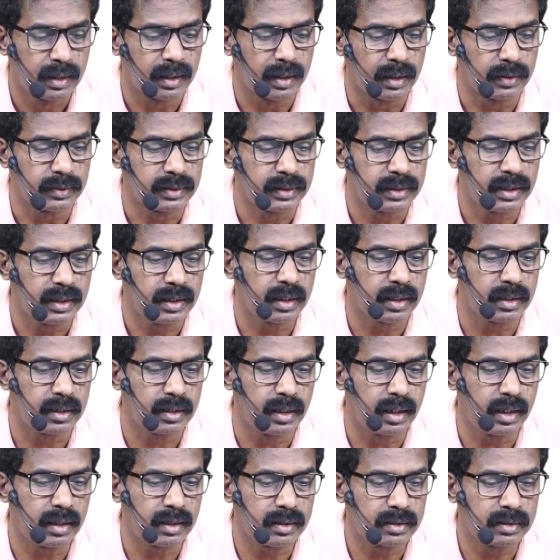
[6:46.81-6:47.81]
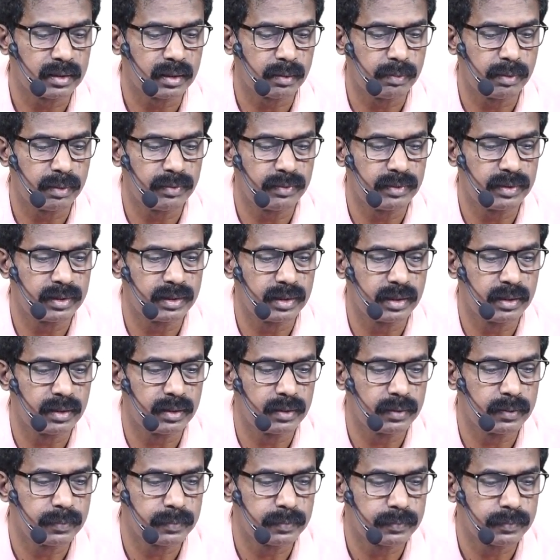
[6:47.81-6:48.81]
Now see the third subdivision.